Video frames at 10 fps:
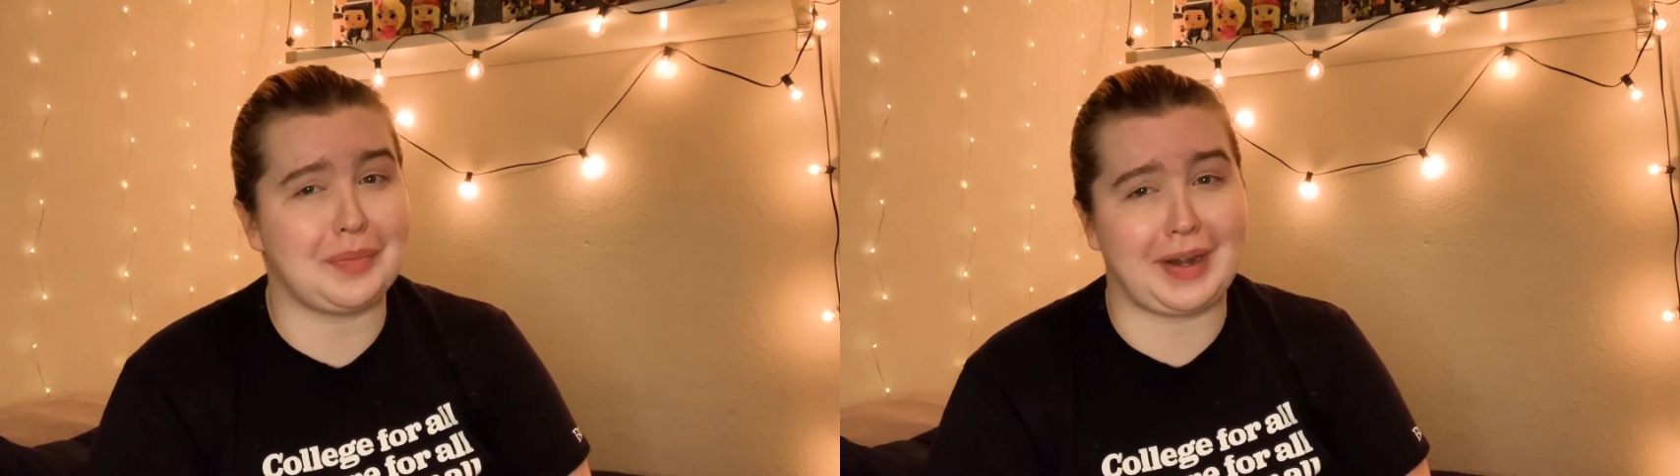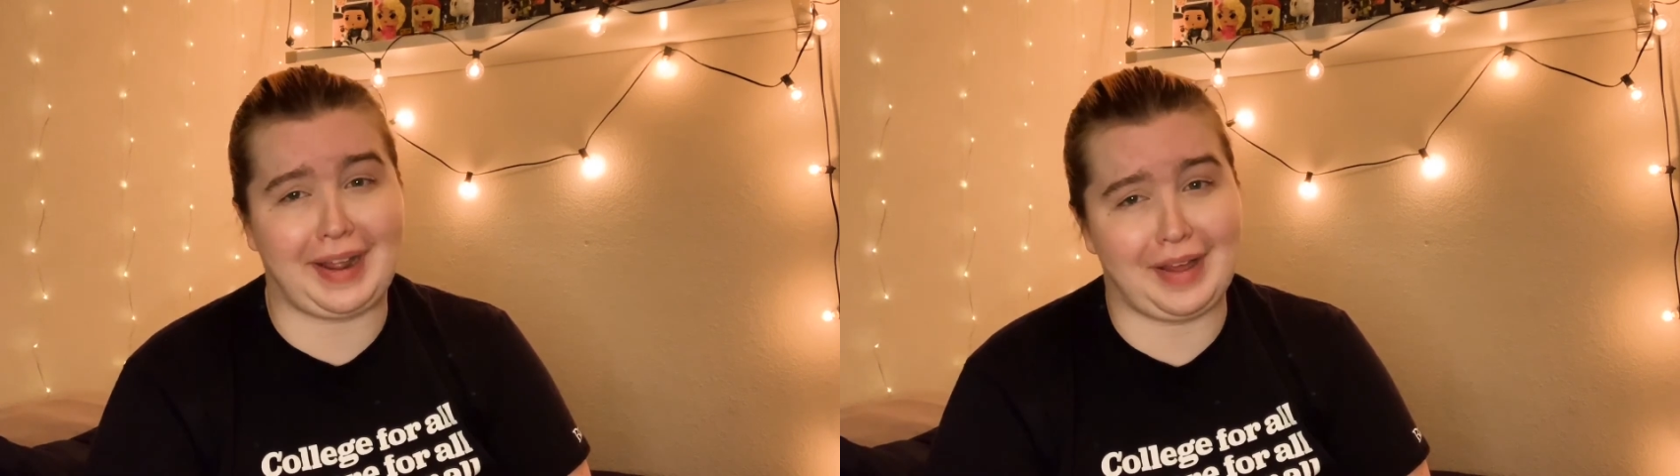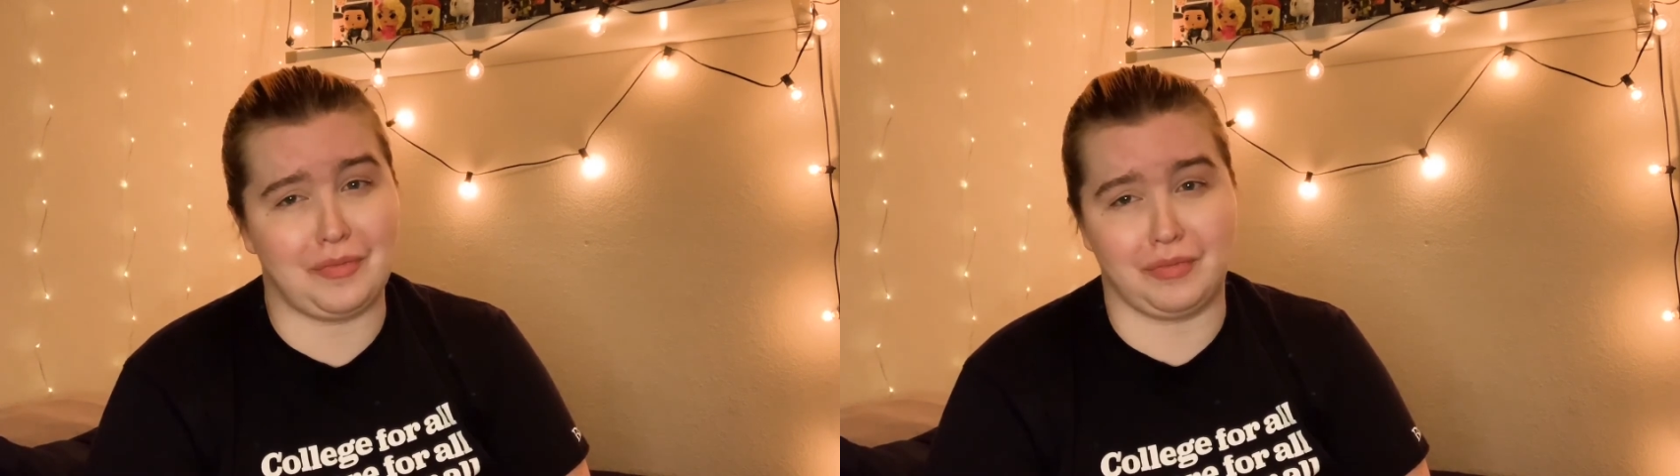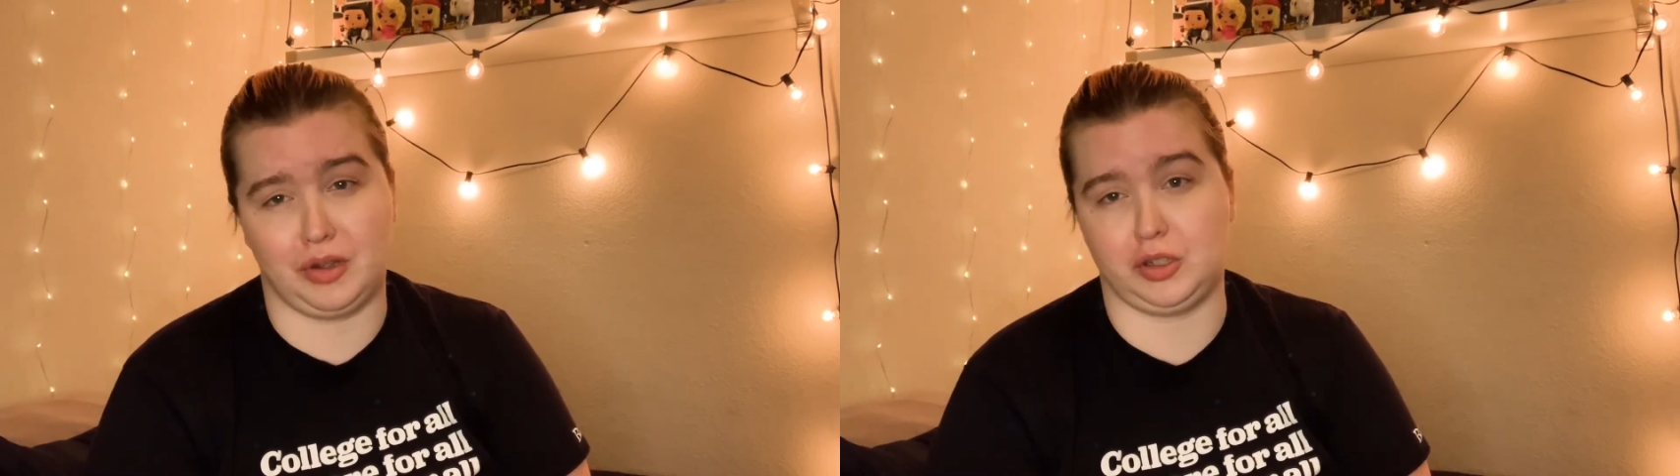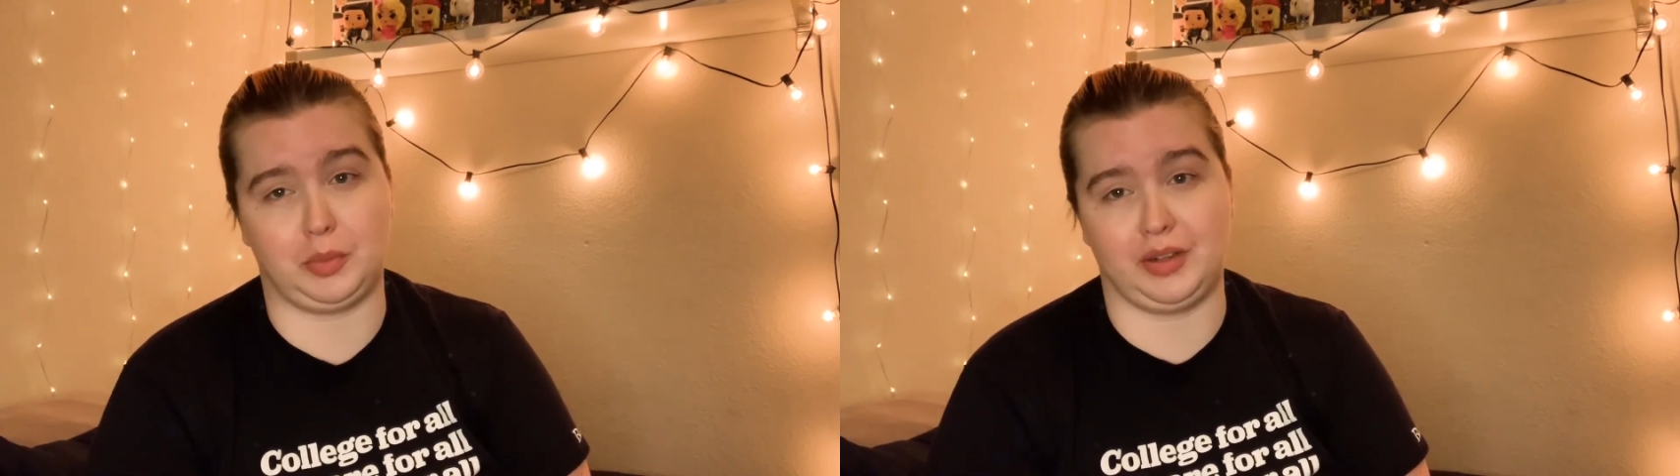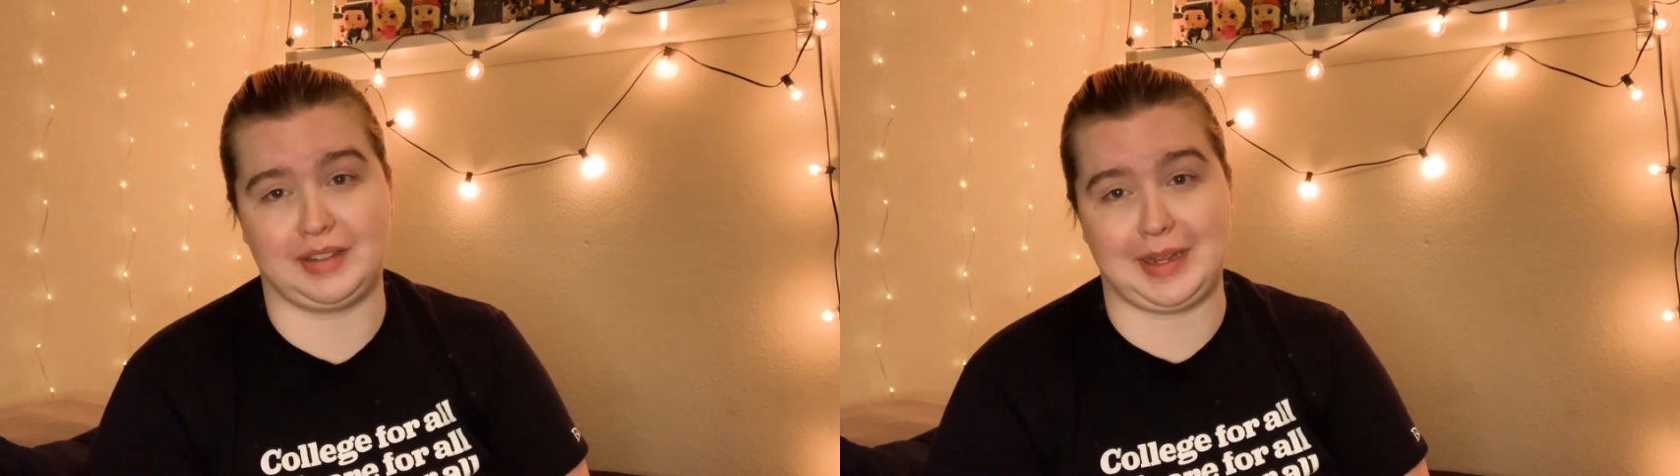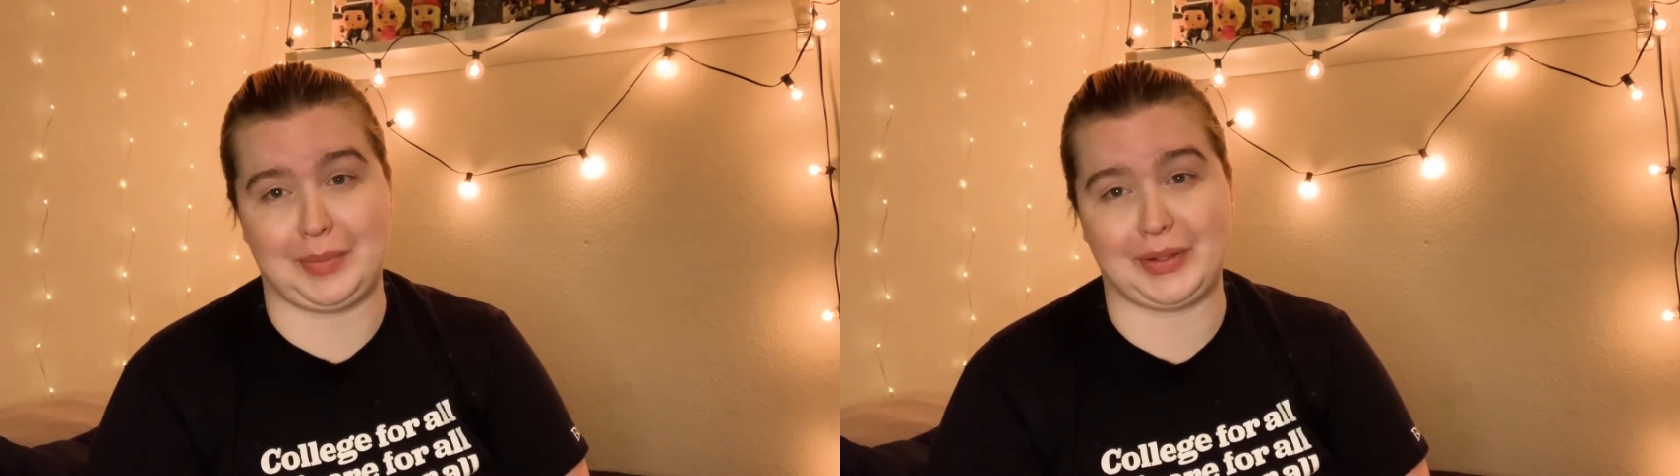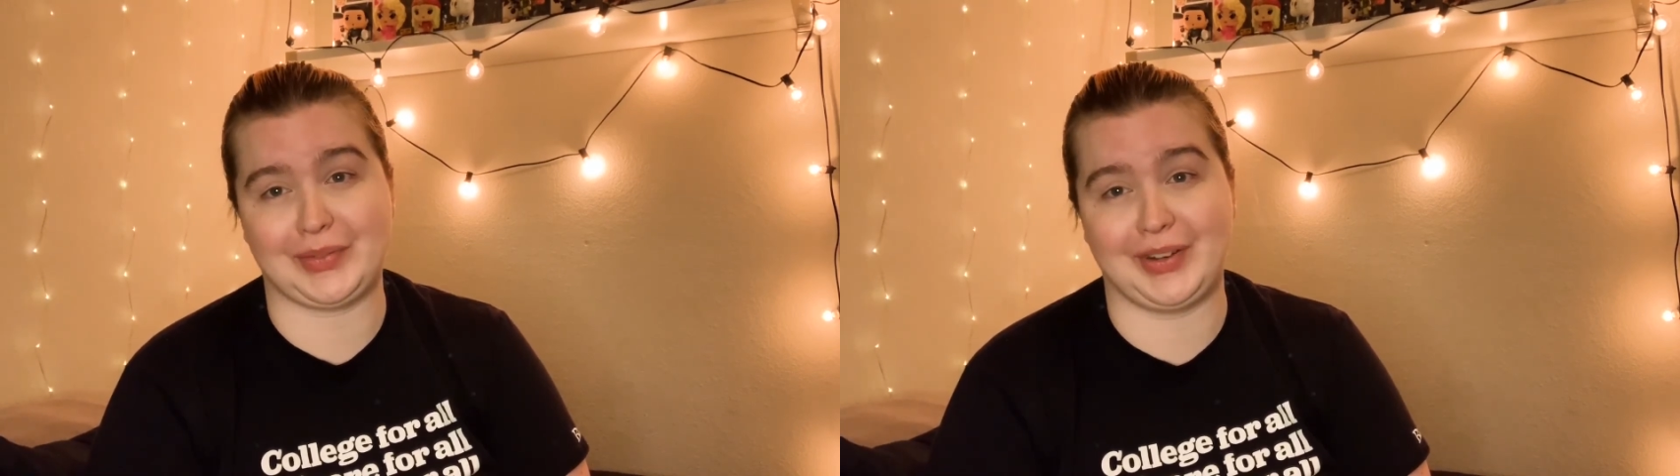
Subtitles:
but I have multiple examples